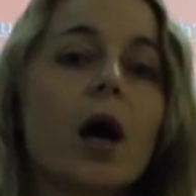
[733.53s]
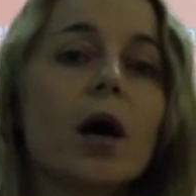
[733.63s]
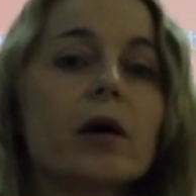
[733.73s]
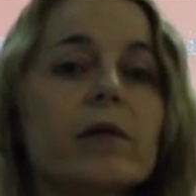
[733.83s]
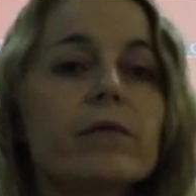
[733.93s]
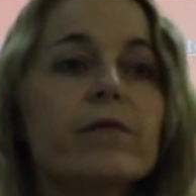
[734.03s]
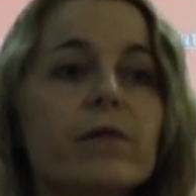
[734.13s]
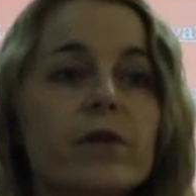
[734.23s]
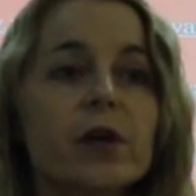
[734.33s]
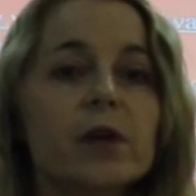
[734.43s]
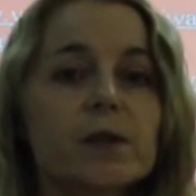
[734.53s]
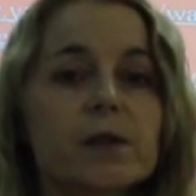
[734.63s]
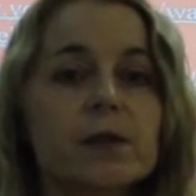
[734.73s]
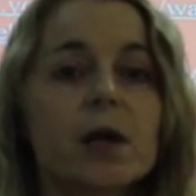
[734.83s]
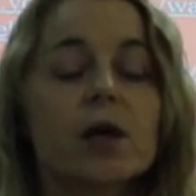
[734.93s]
of
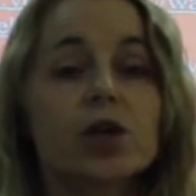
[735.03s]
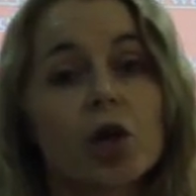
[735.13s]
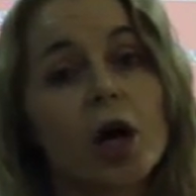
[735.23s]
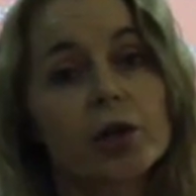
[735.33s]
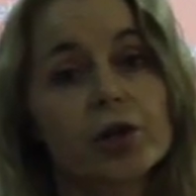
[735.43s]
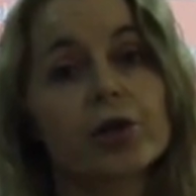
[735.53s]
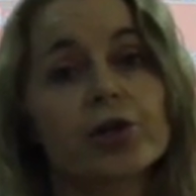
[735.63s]
this Dr.